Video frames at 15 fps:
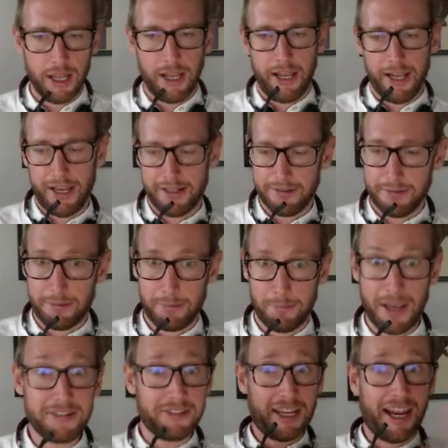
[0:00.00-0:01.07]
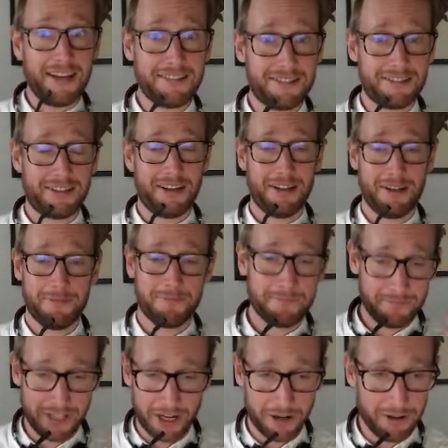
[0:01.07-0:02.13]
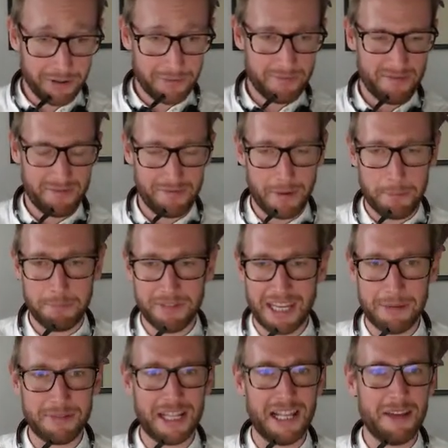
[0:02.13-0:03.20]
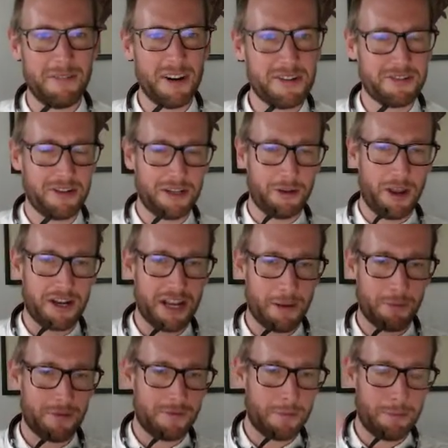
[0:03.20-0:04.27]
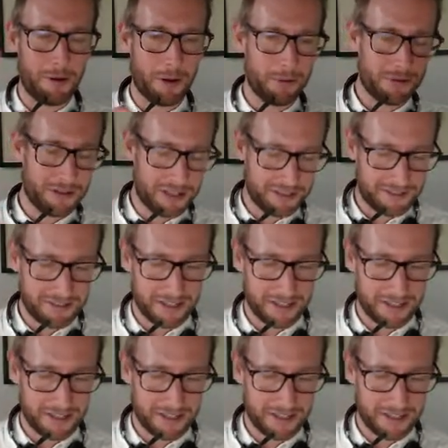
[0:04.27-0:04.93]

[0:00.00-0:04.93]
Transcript: And best case, the team delivers and you end up with a bloated